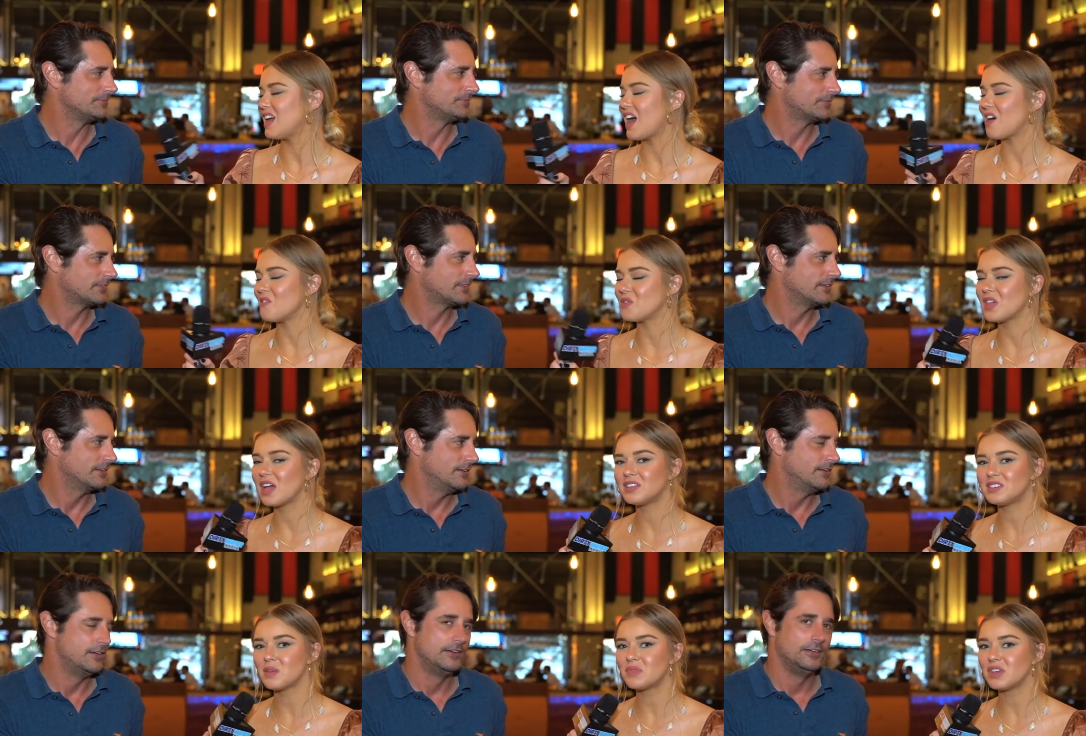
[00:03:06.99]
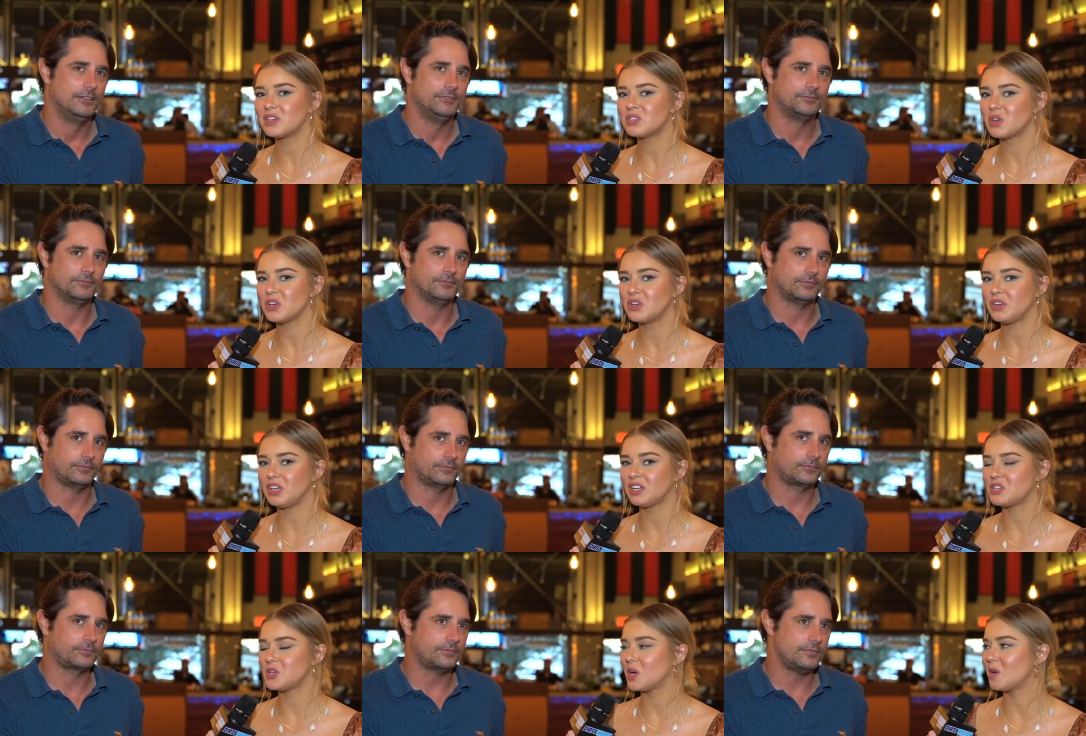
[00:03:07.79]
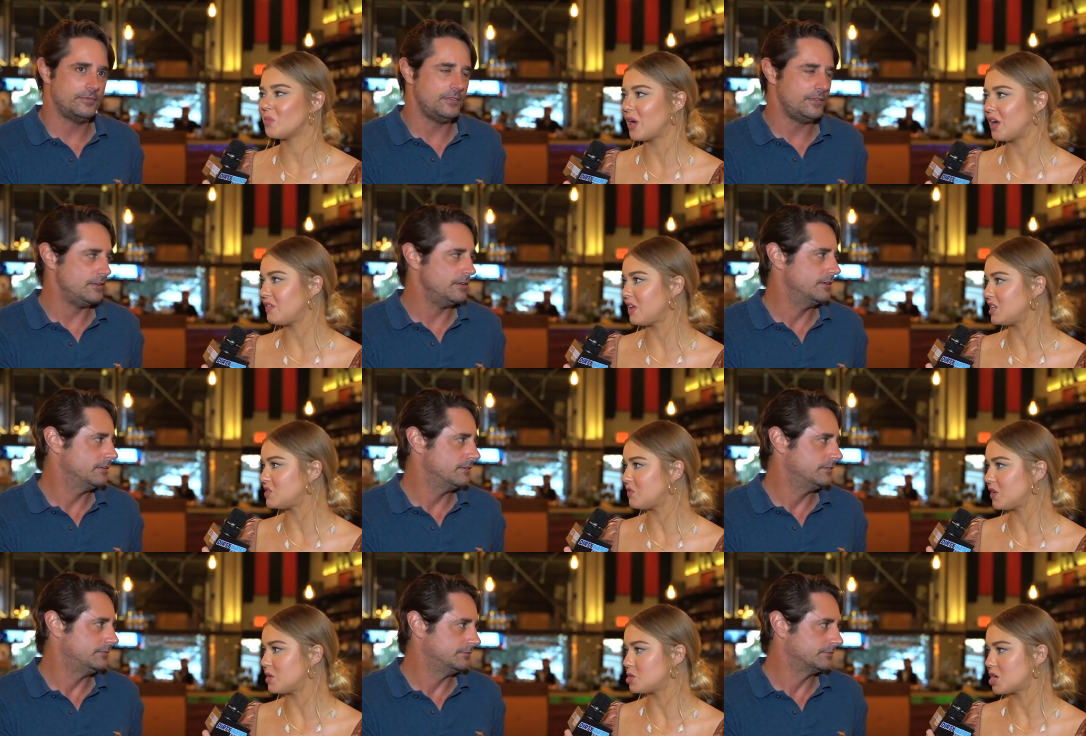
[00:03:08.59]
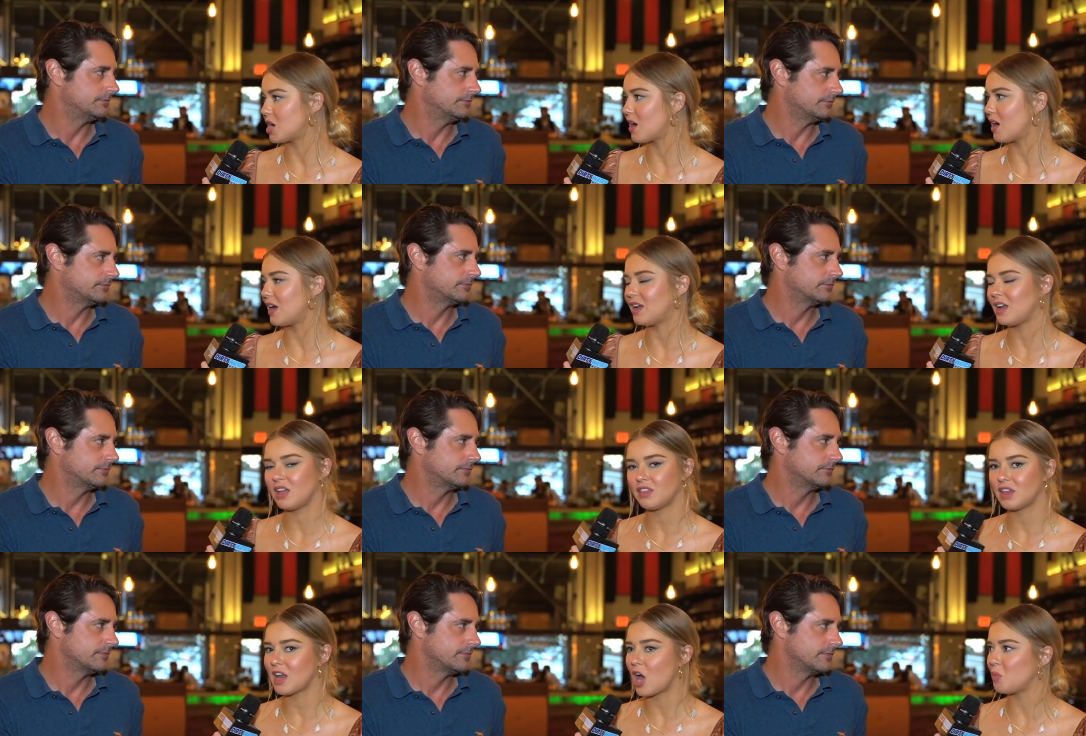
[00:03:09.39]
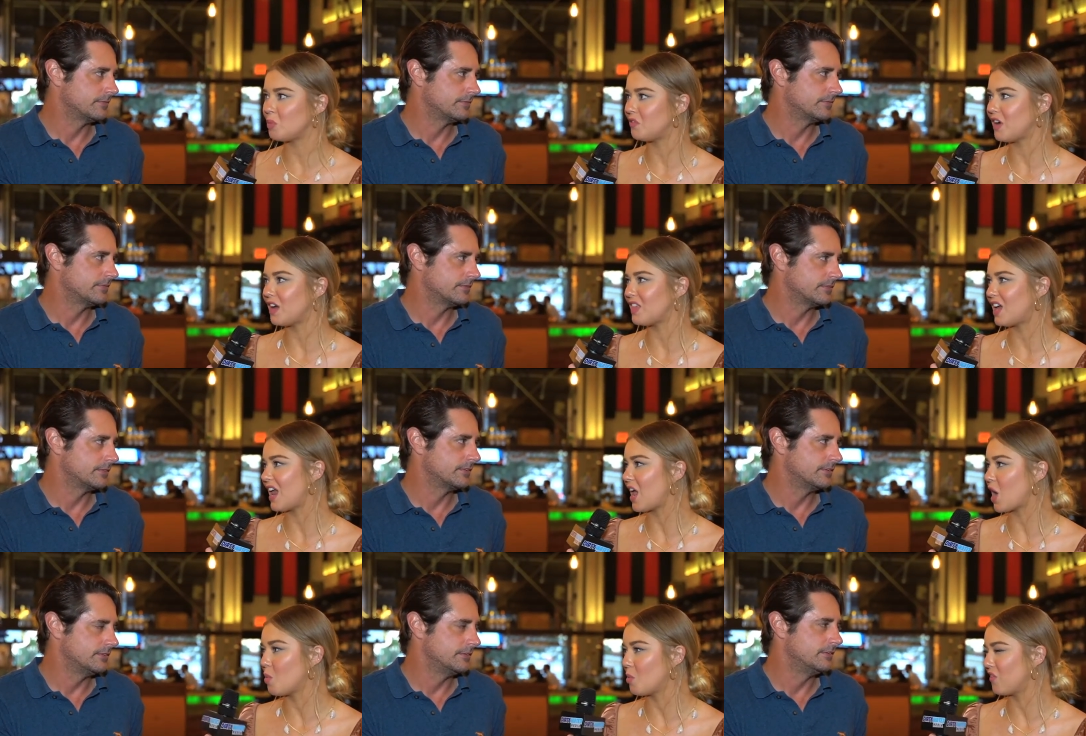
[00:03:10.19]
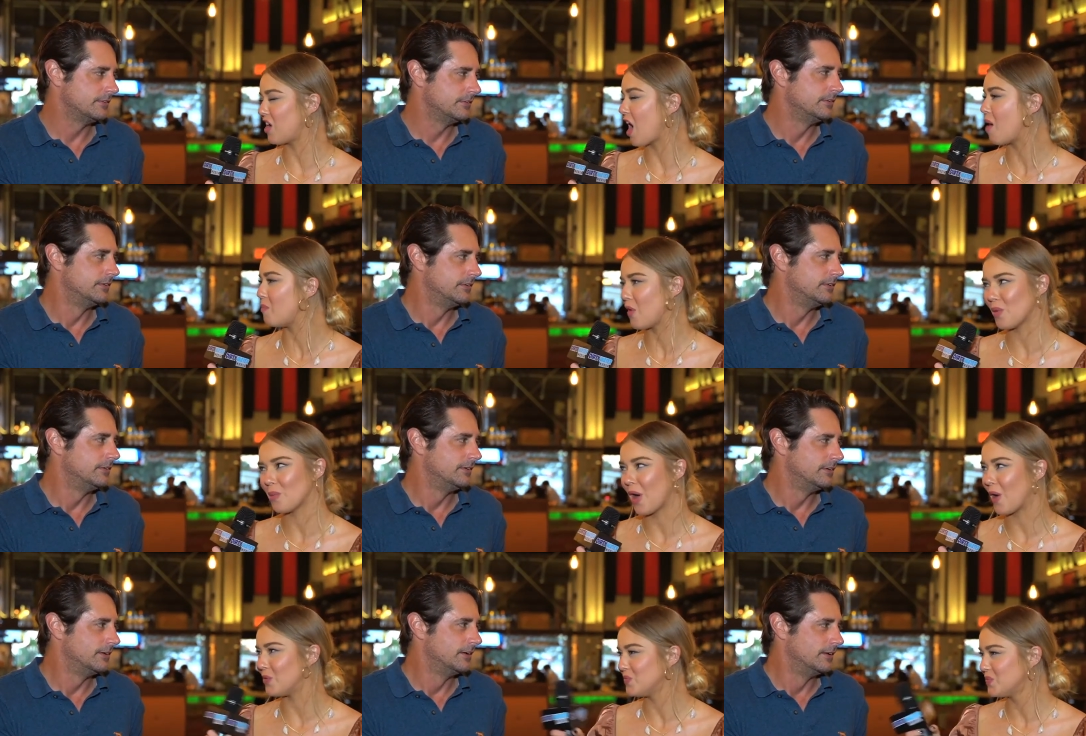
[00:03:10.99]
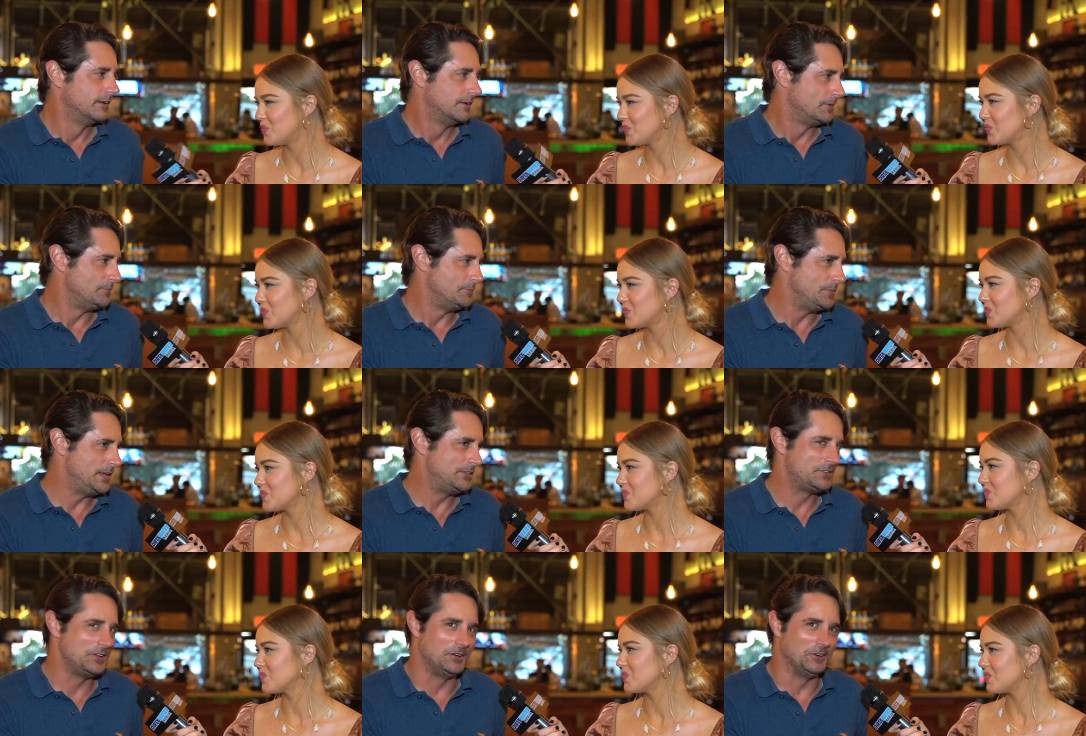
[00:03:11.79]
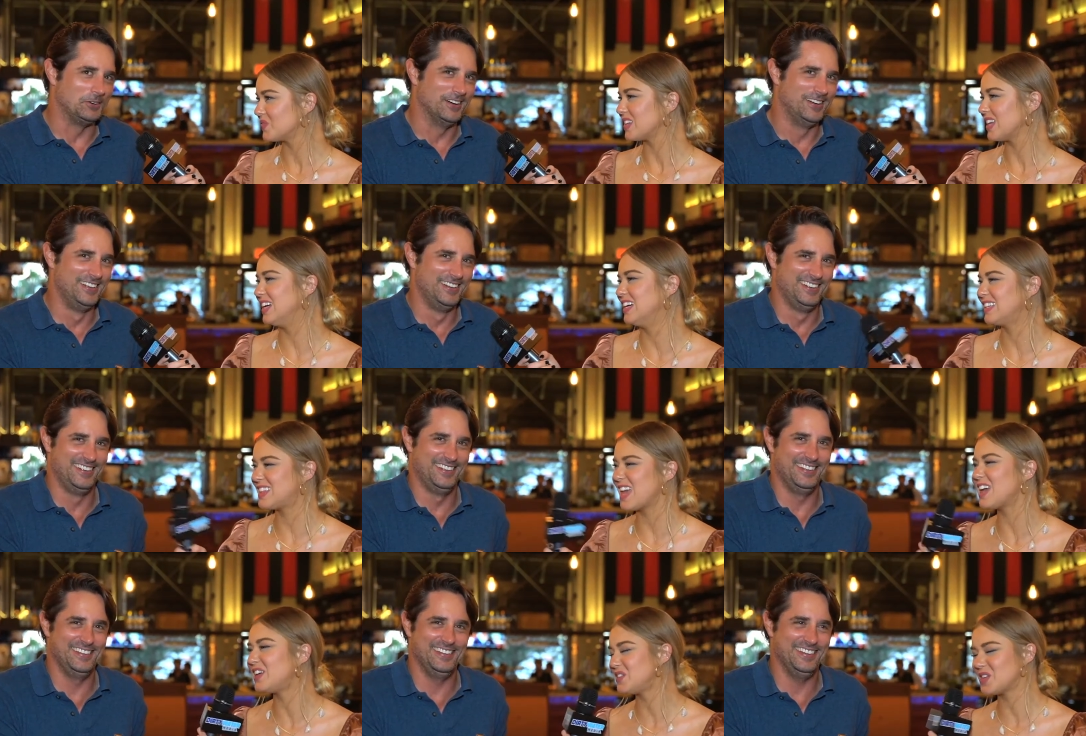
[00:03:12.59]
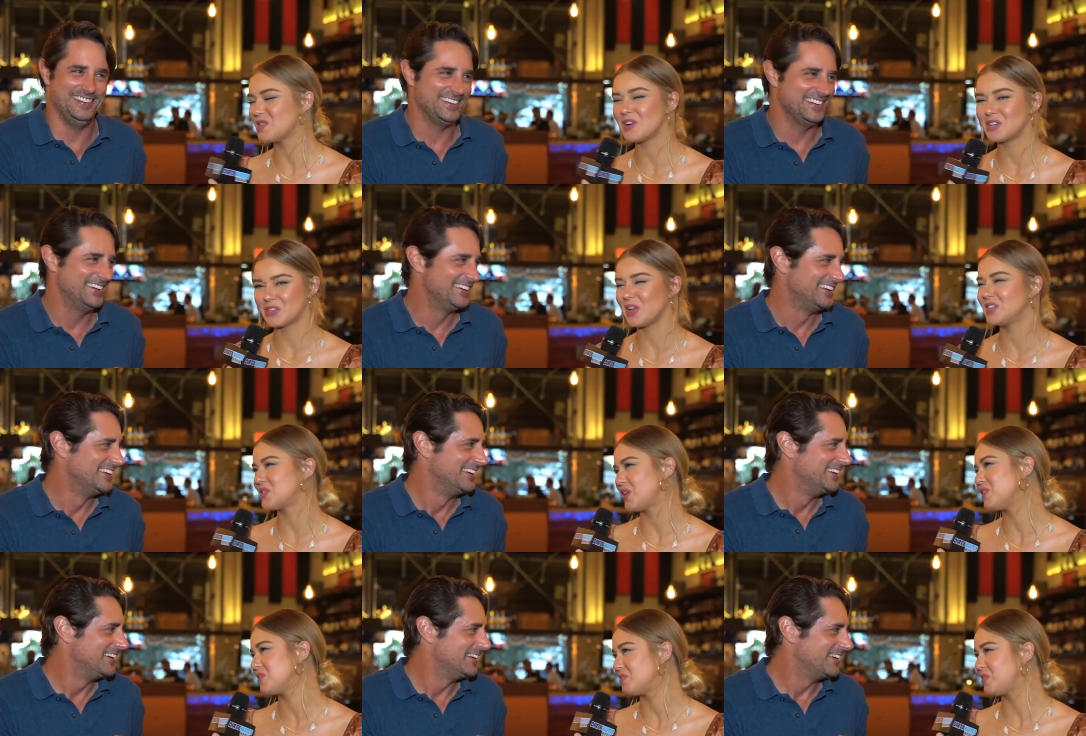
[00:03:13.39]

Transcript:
Speaker 1: Yeah, well, that's something so unique to your brand, that's for sure. And anything to help me fight that hangover, I'm all about. Me too. Thank you so much, Lawrence. I really